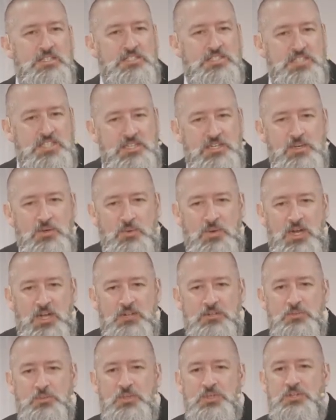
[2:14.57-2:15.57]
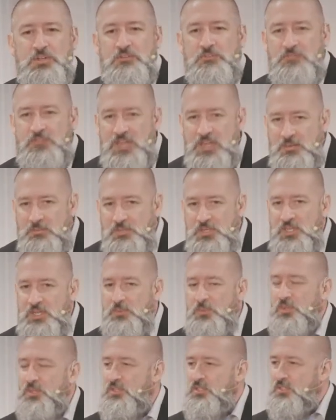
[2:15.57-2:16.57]
sitting around with your
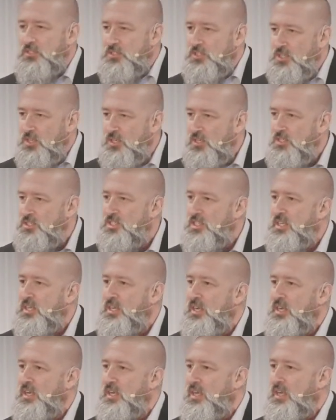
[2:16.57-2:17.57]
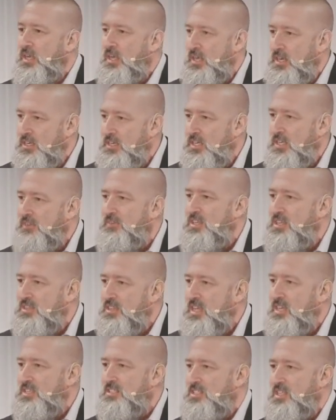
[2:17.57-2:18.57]
family, with your church, and giving
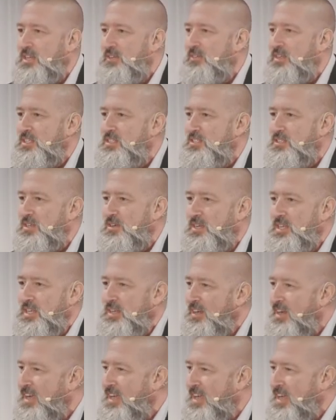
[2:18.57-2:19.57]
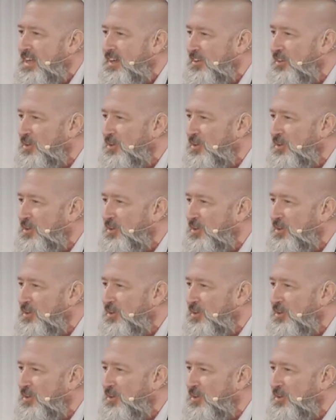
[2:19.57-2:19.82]
Thanksgiving." And so he and I had a